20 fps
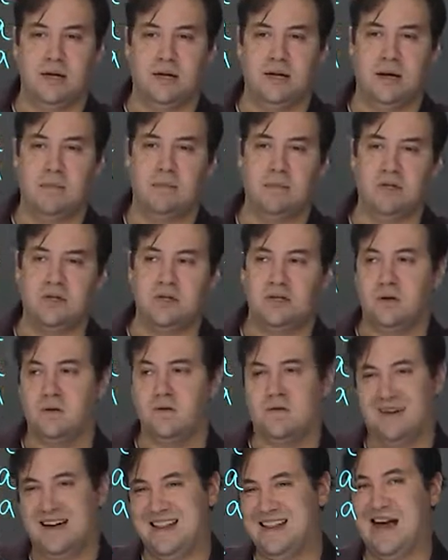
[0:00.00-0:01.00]
numbers,
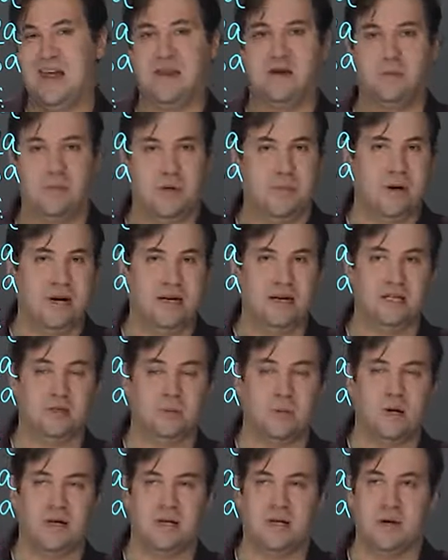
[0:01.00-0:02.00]
of another p
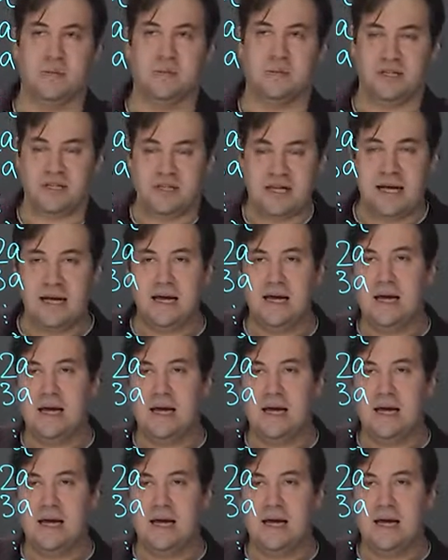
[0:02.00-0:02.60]
minus 1 numbers,